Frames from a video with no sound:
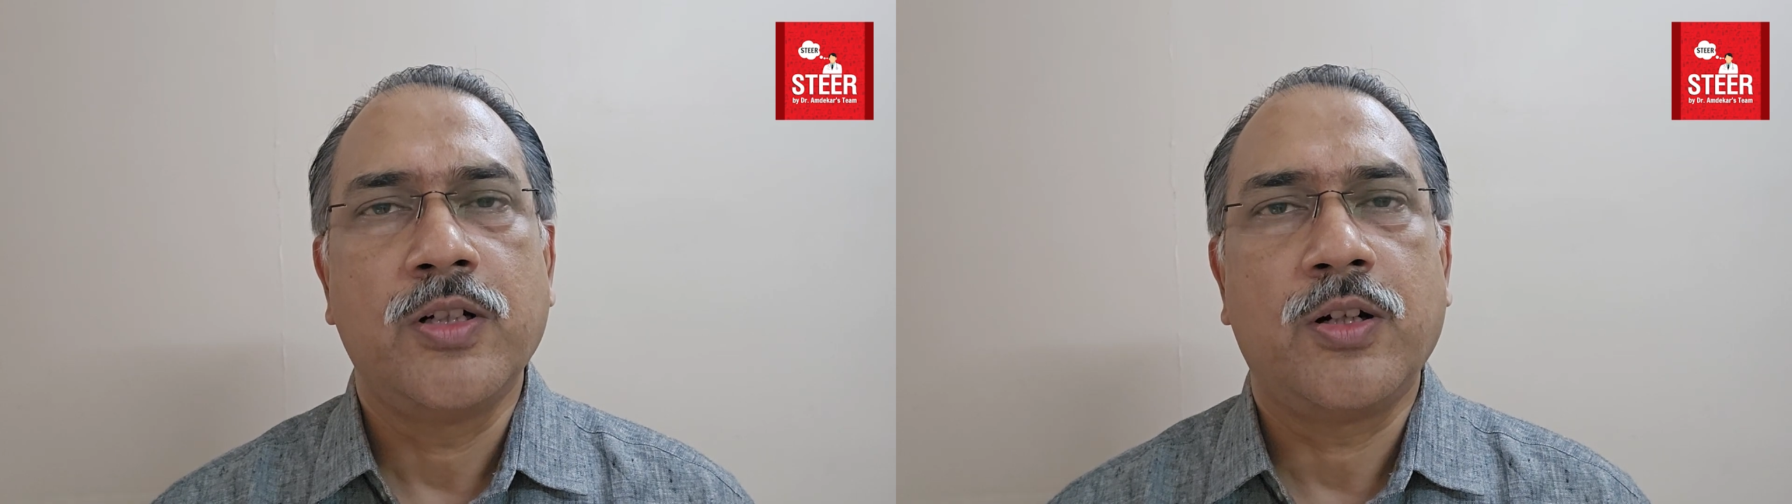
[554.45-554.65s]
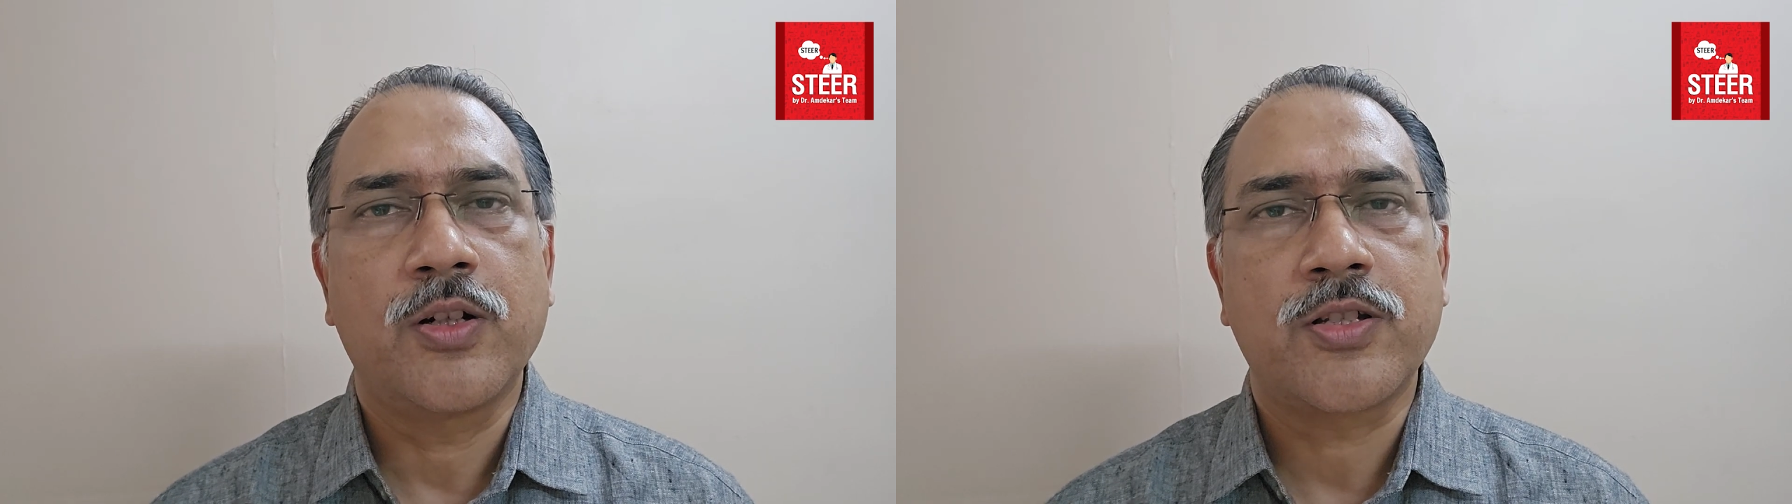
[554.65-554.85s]

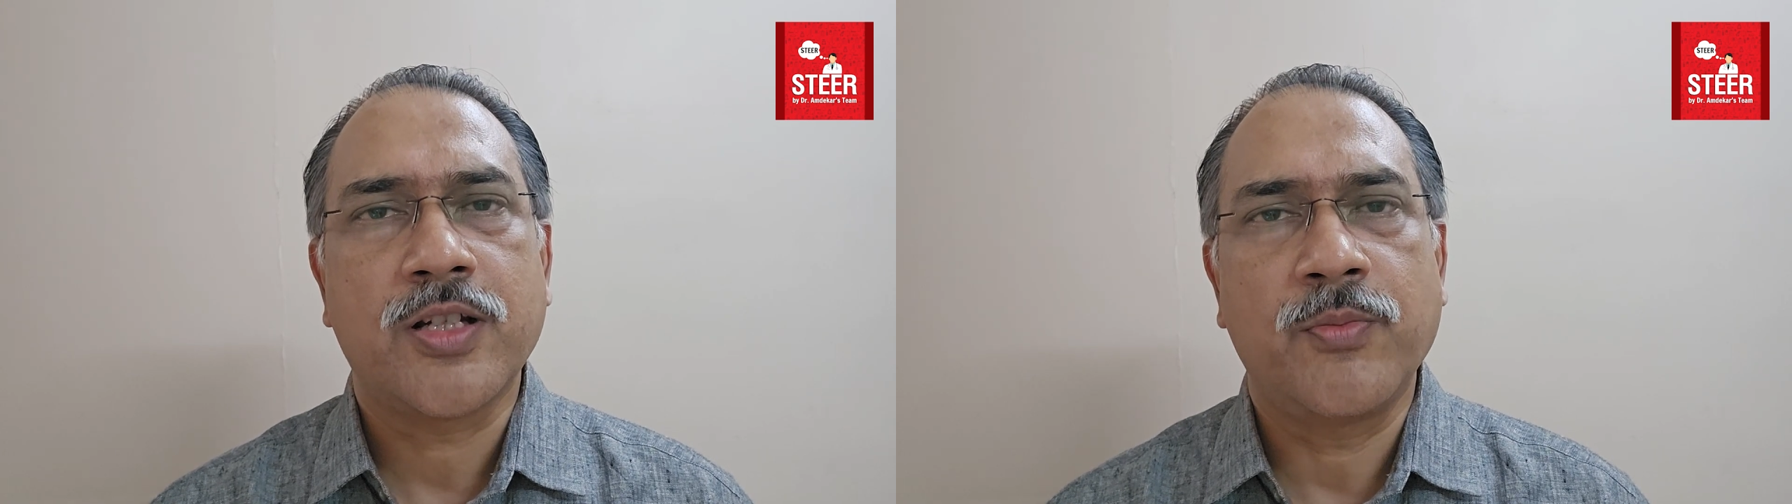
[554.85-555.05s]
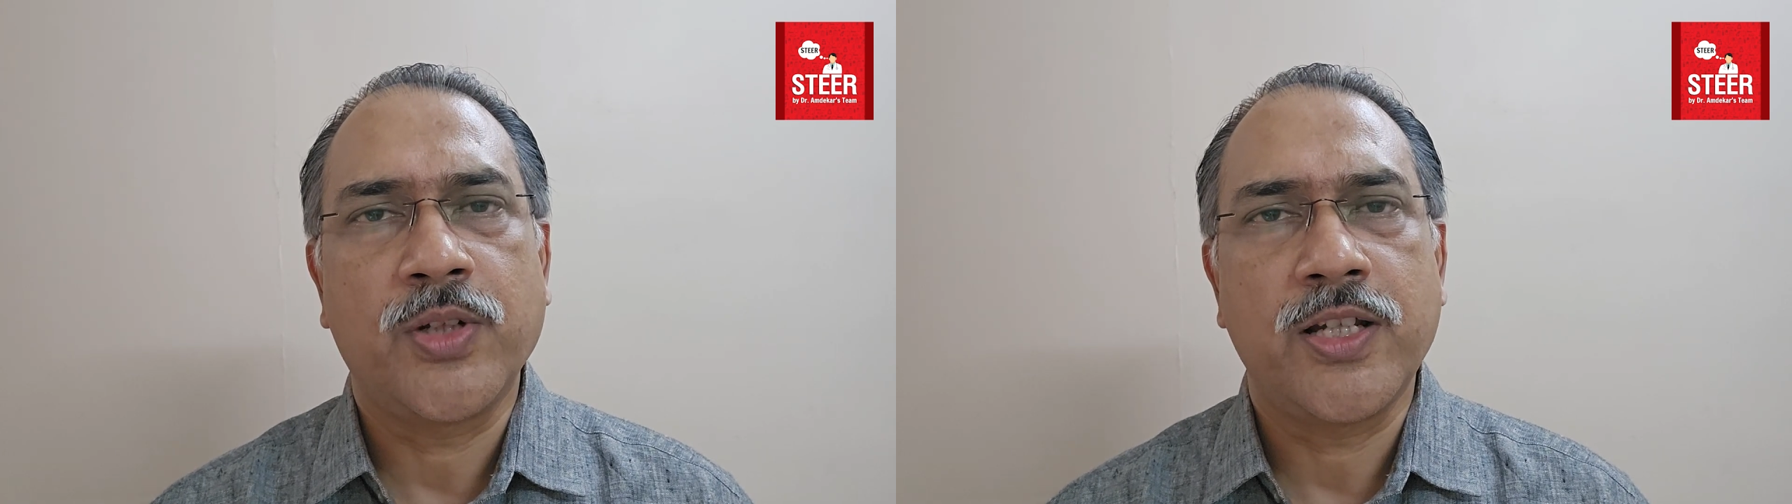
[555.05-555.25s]
or
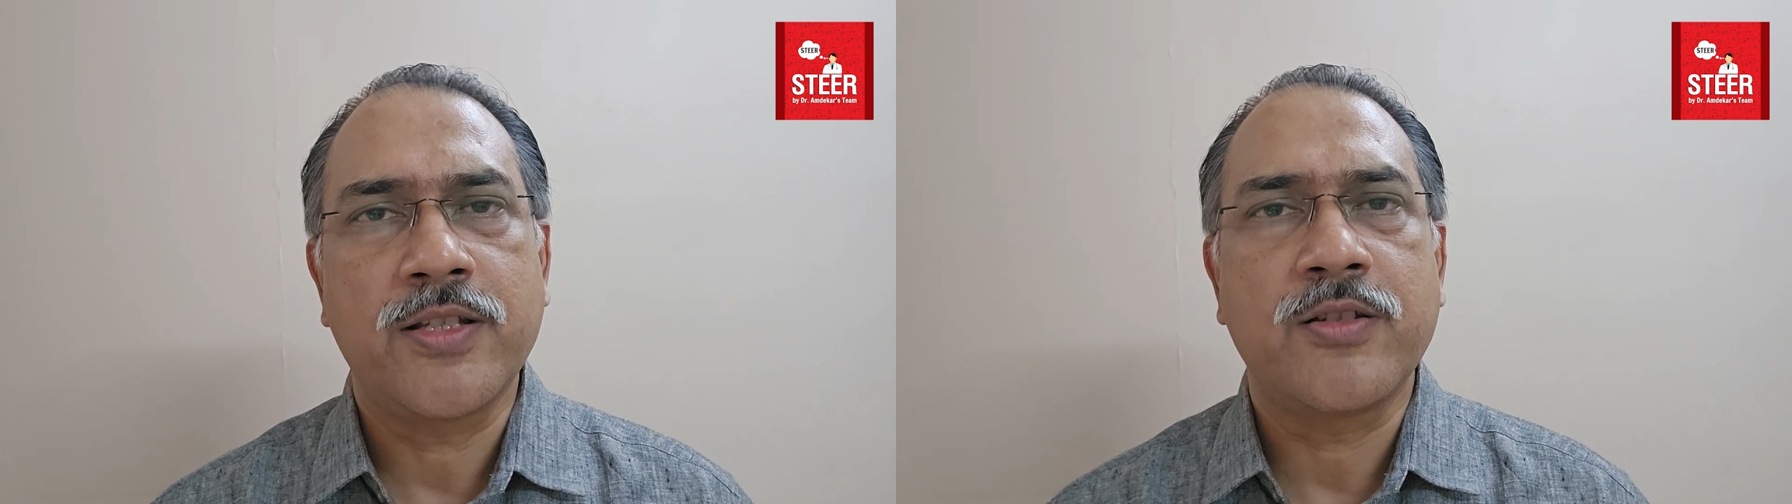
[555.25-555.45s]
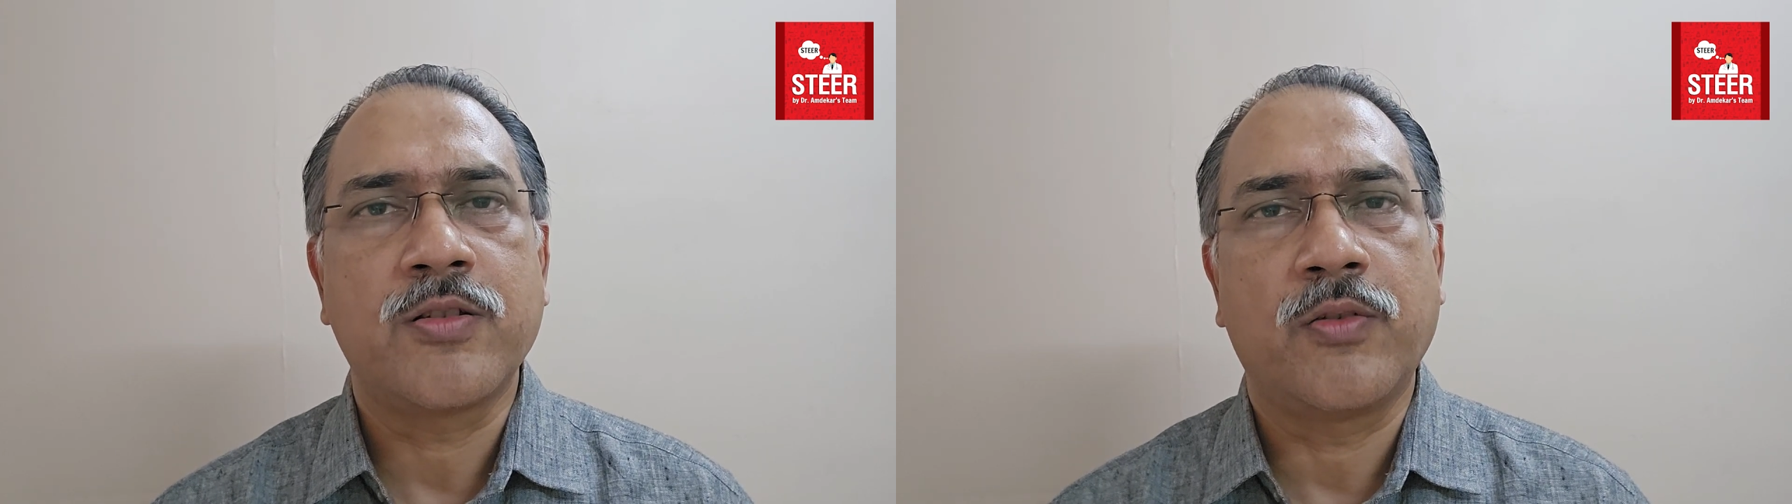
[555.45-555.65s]
some
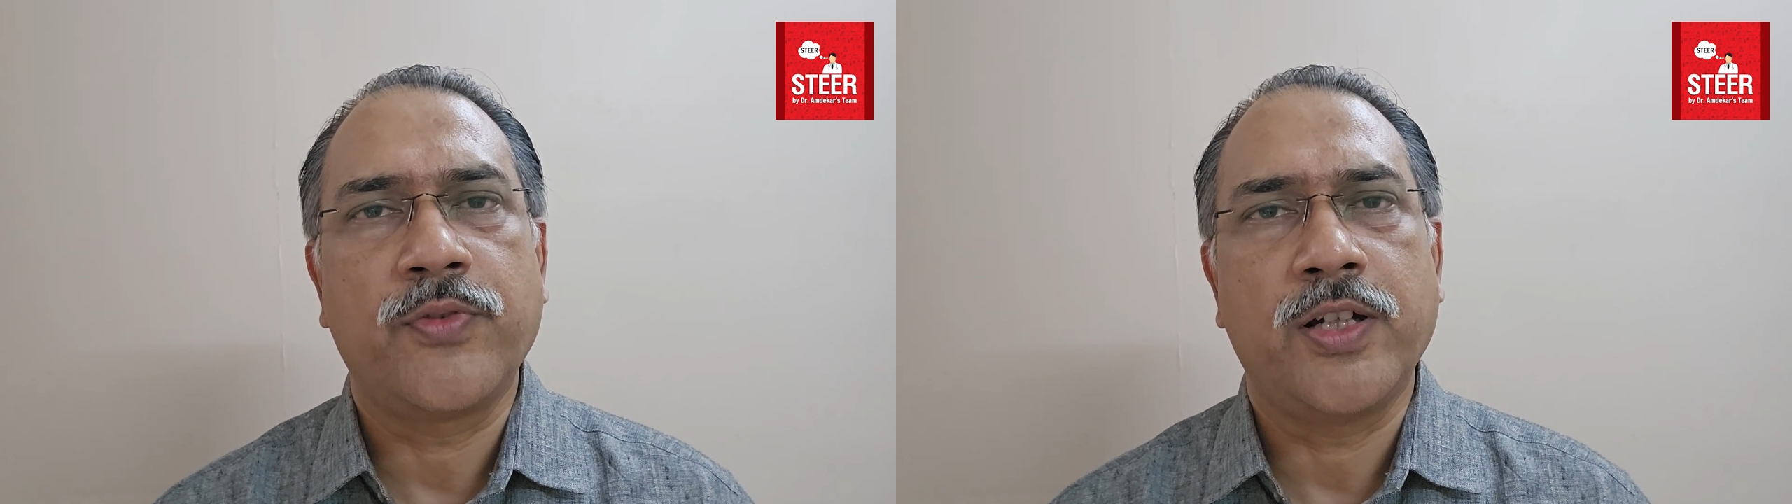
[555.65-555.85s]
cases of